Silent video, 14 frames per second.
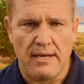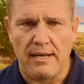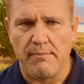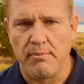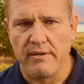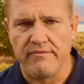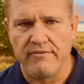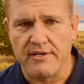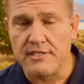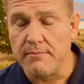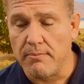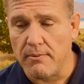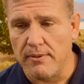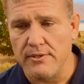I believe that it's
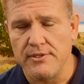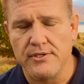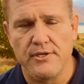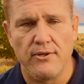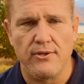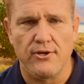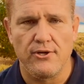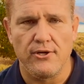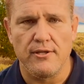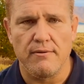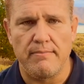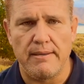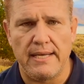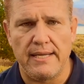important to know the good and
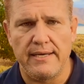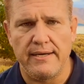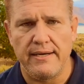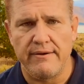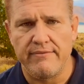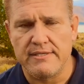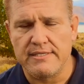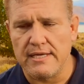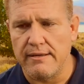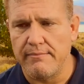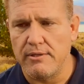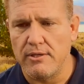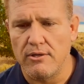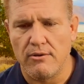the bad every
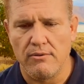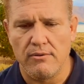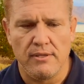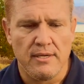time you go,